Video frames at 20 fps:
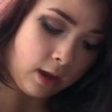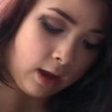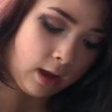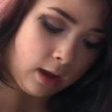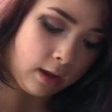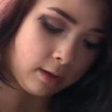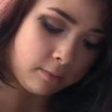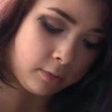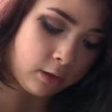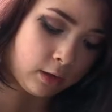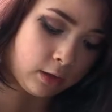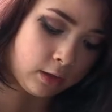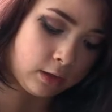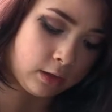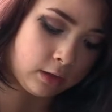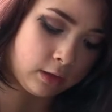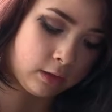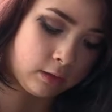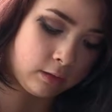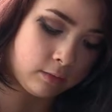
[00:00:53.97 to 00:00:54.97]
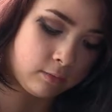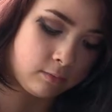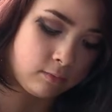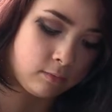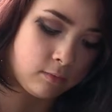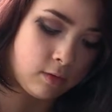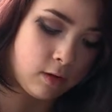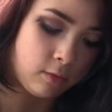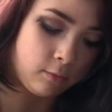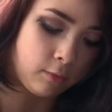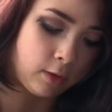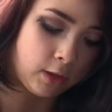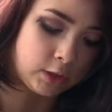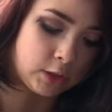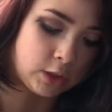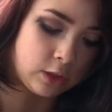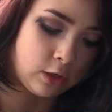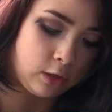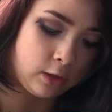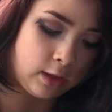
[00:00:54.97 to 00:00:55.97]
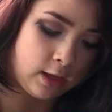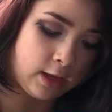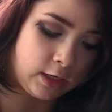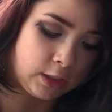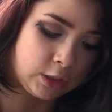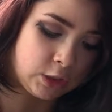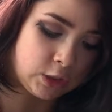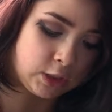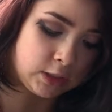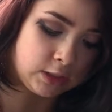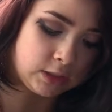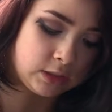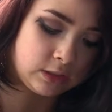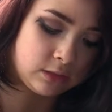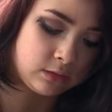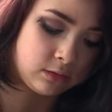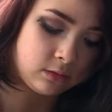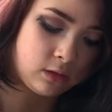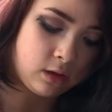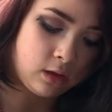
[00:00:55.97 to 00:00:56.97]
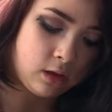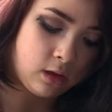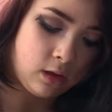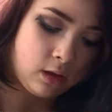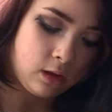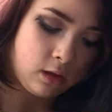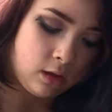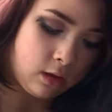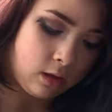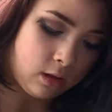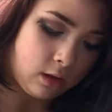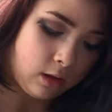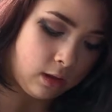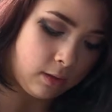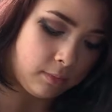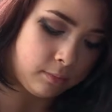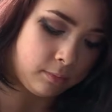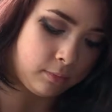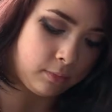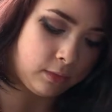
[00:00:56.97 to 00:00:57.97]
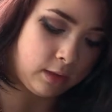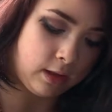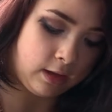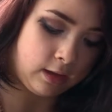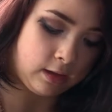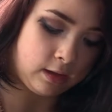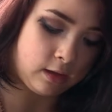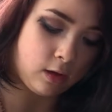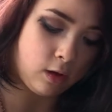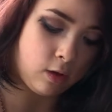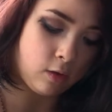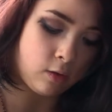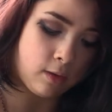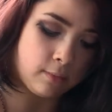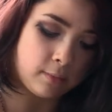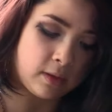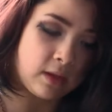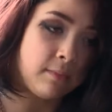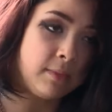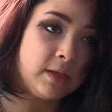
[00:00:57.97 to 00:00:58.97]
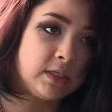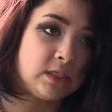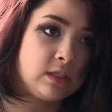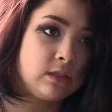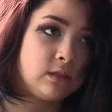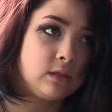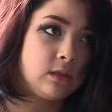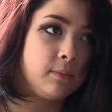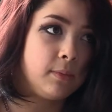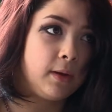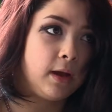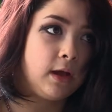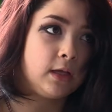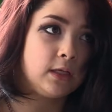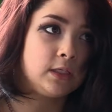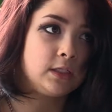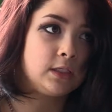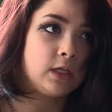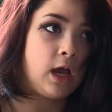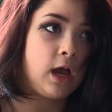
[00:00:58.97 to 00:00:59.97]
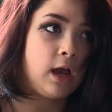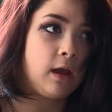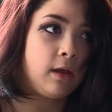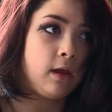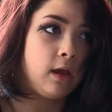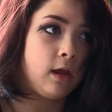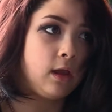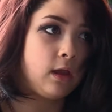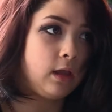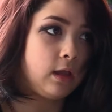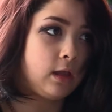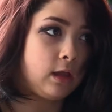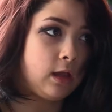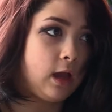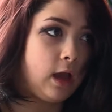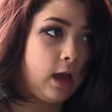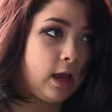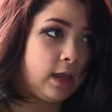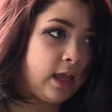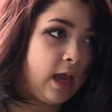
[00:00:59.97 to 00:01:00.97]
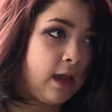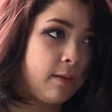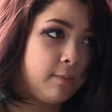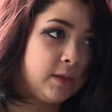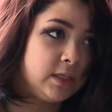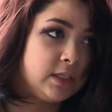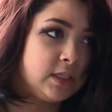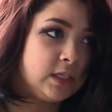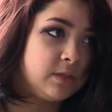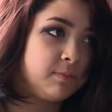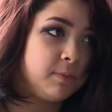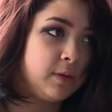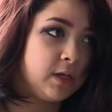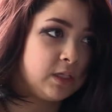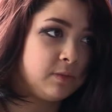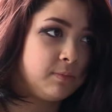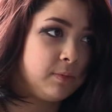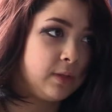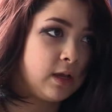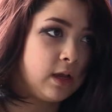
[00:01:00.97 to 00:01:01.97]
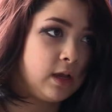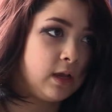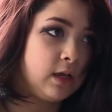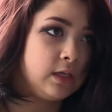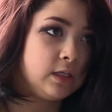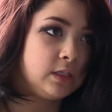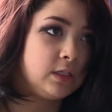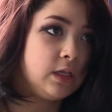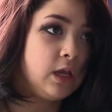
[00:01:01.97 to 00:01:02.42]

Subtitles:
I'm not irrational, anxious. I'm like, oh, I'm gonna miss the bus. I can't miss this bus because